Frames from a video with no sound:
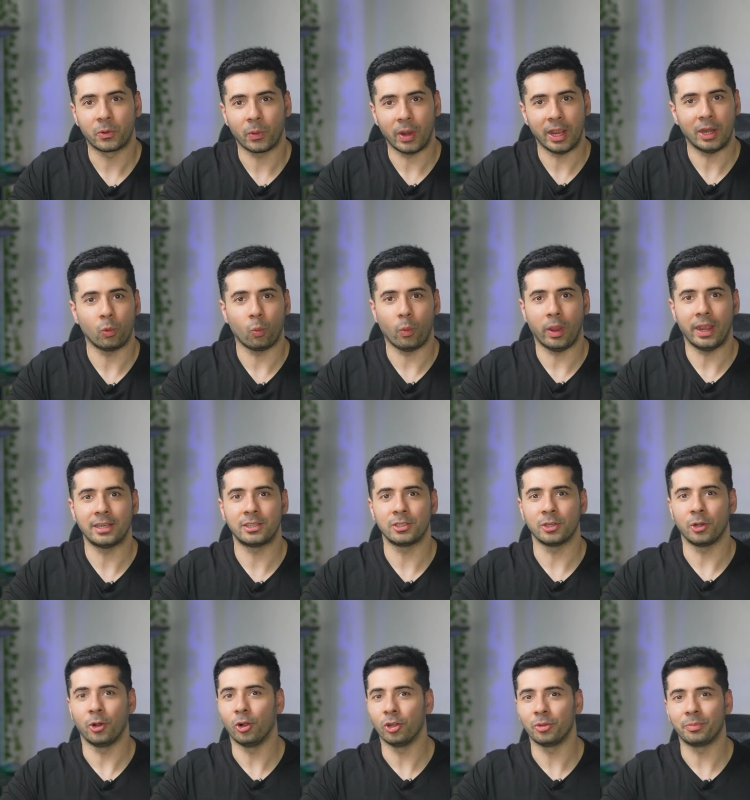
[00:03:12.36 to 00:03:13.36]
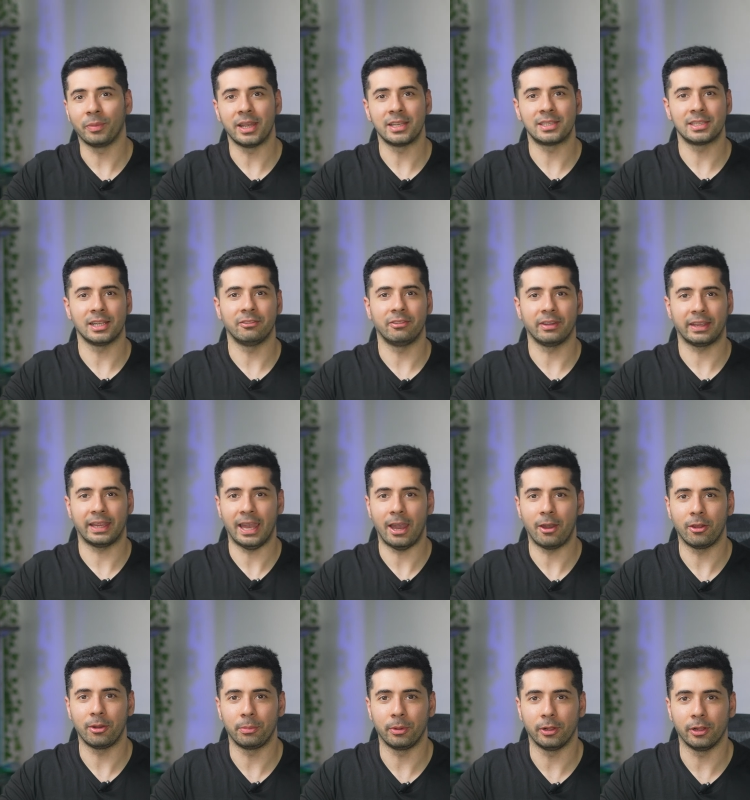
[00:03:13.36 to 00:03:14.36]
great way to hold myself
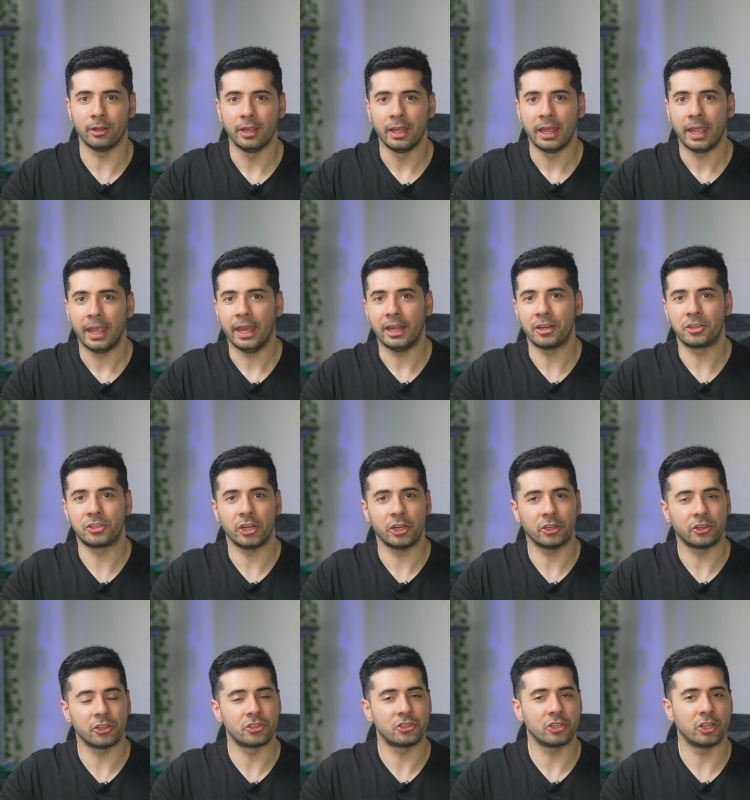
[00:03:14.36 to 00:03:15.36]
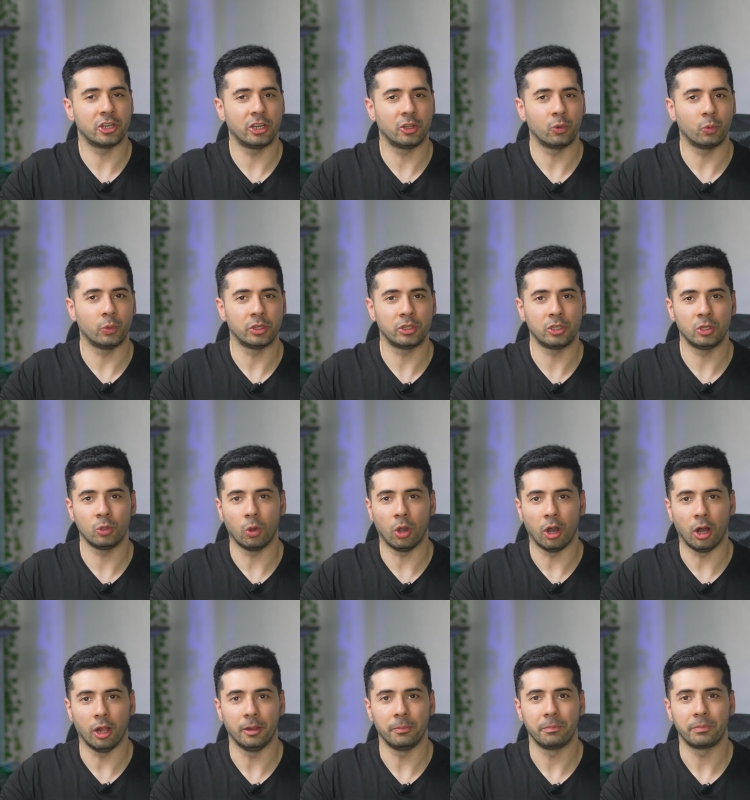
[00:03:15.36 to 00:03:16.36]
accountable and share the journey with you
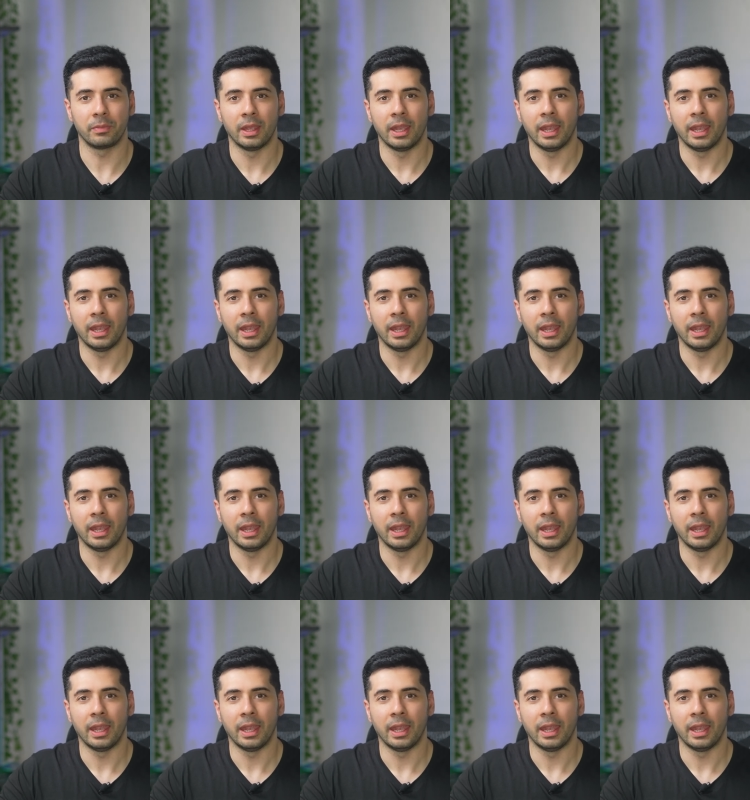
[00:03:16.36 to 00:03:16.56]
all,